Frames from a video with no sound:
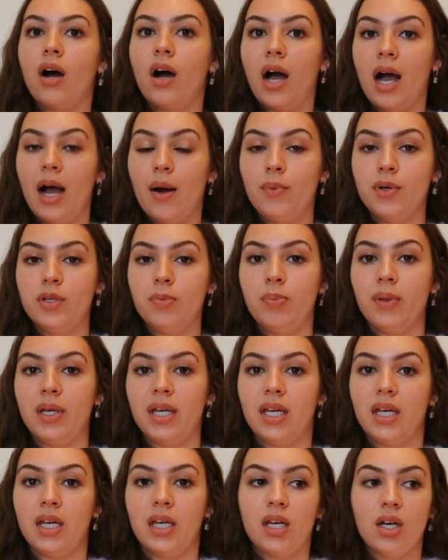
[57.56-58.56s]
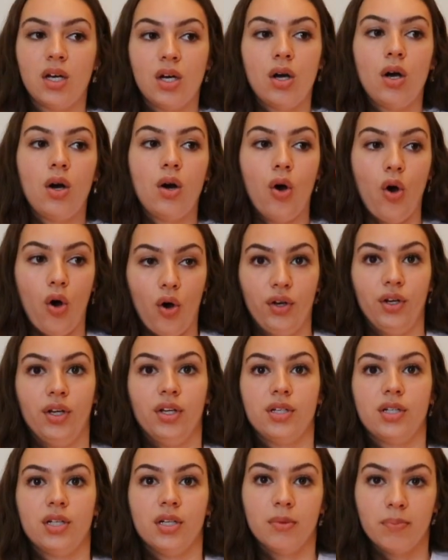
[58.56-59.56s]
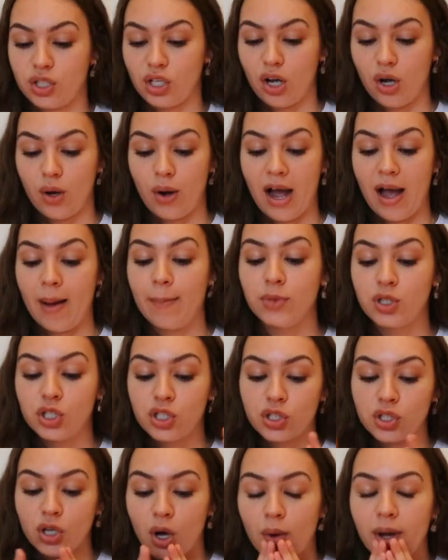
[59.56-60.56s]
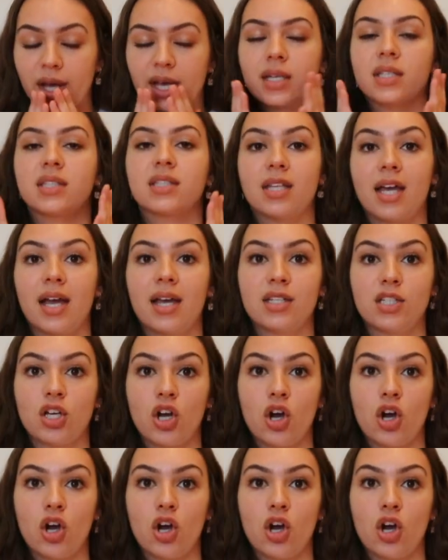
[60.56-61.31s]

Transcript: I would be honored. So I'm so excited